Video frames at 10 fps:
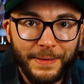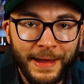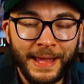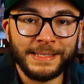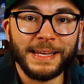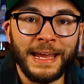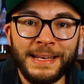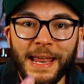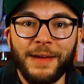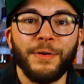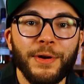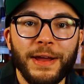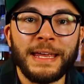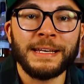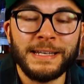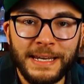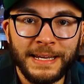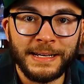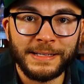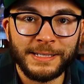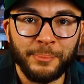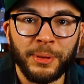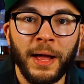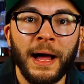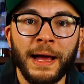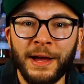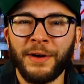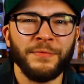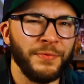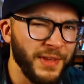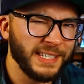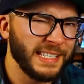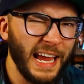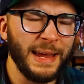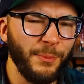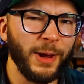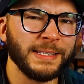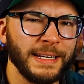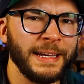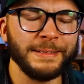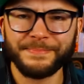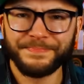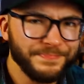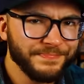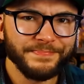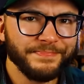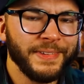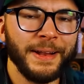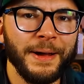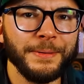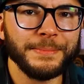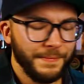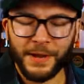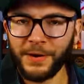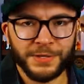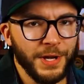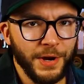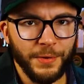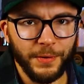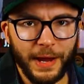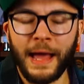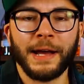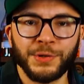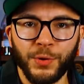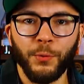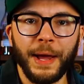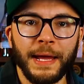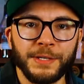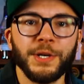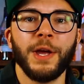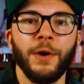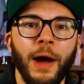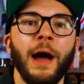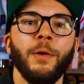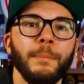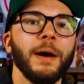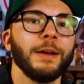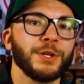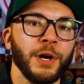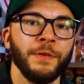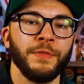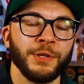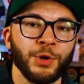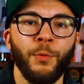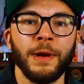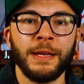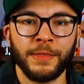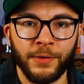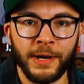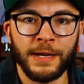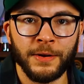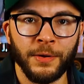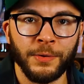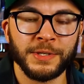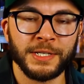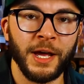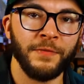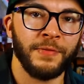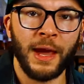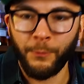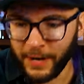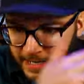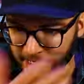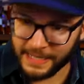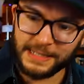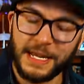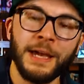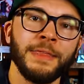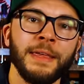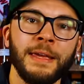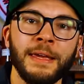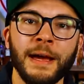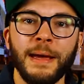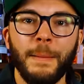it's a never ending supply of the same whiskey. You know, there's no actual way to know how much of the 23 year old stuff that went into the